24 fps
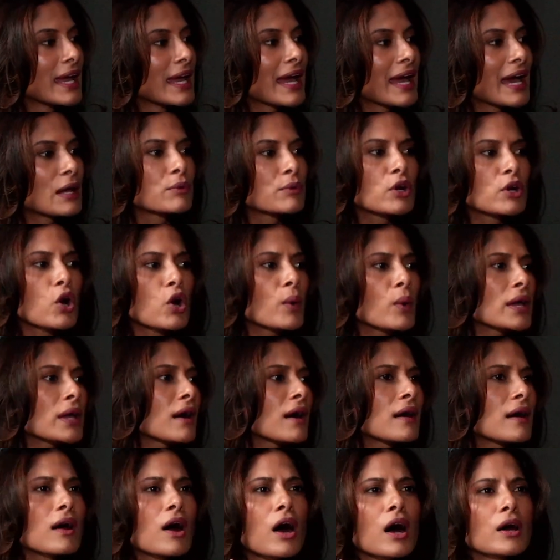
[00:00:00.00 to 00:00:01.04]
and we're going
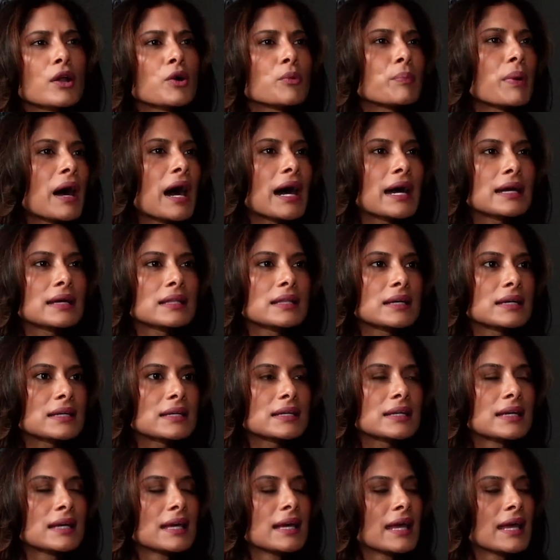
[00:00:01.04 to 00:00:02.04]
on autopilot.